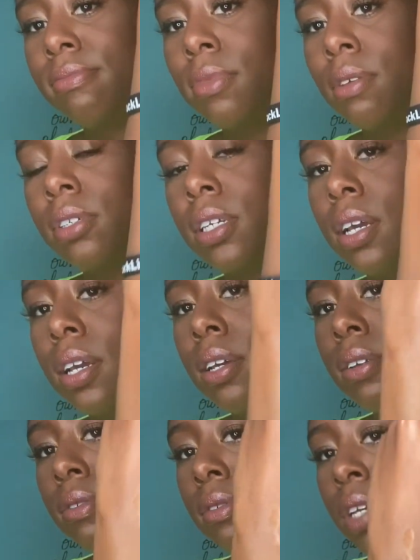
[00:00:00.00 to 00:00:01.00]
No
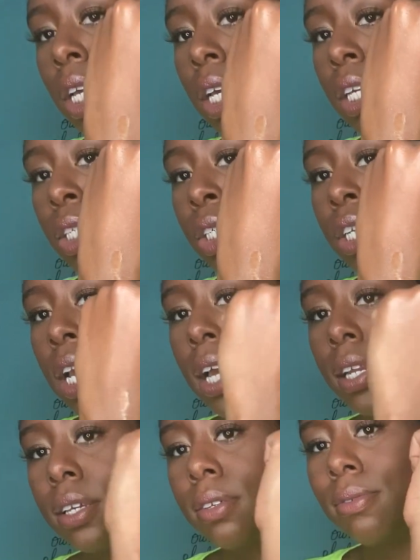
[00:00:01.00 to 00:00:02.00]
shine,
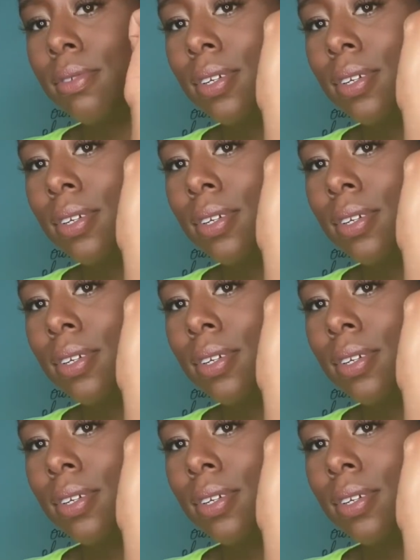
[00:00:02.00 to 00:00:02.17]
shining.